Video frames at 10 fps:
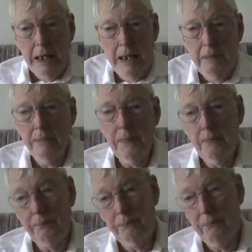
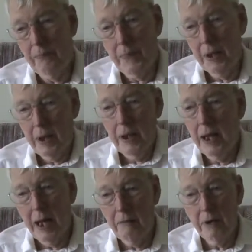
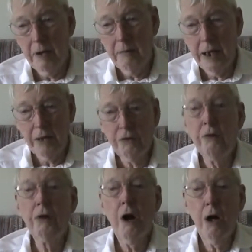I wouldn't have made it
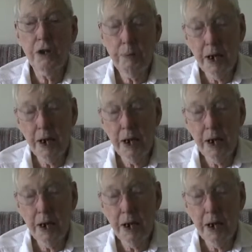through college.